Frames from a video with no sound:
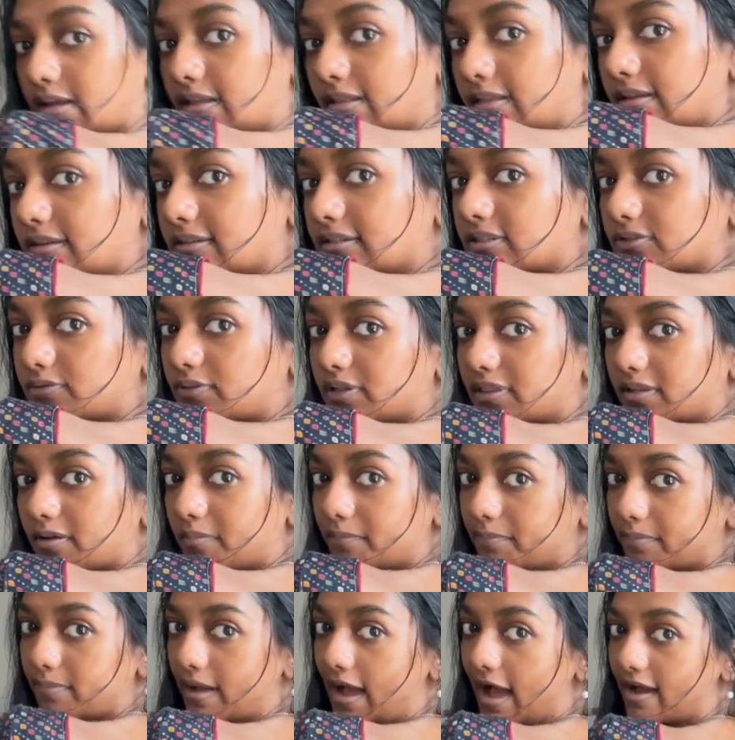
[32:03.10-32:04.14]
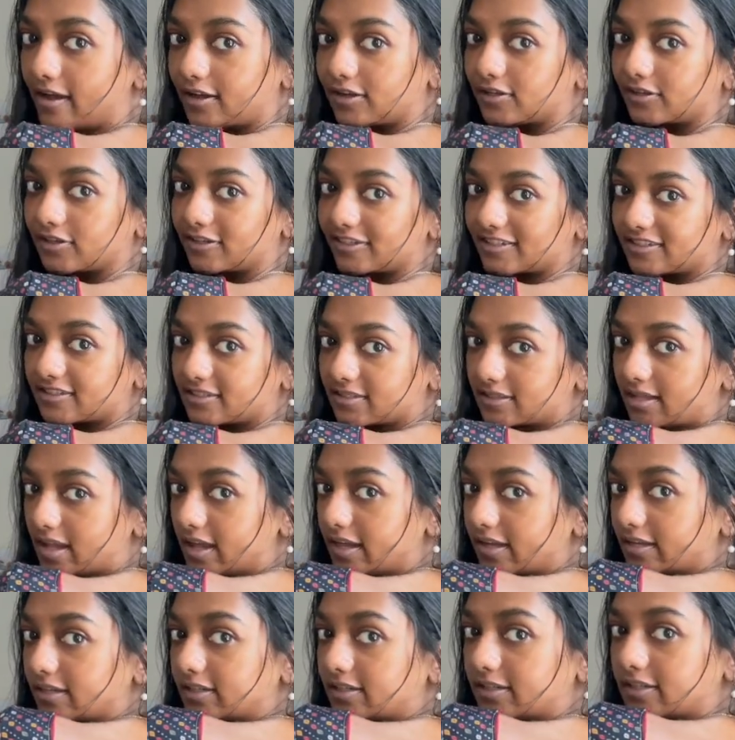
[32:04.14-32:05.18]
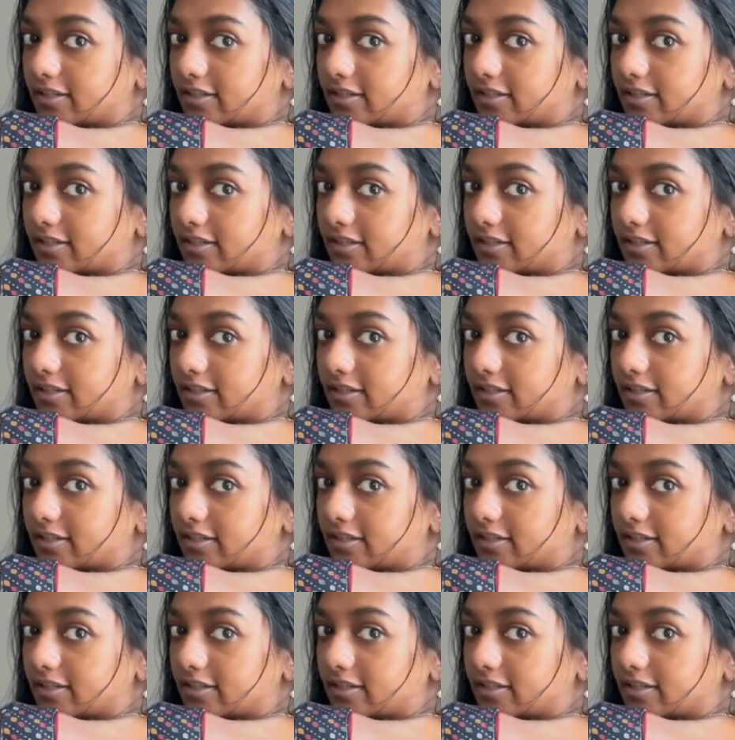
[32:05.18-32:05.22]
this is what the back looks like.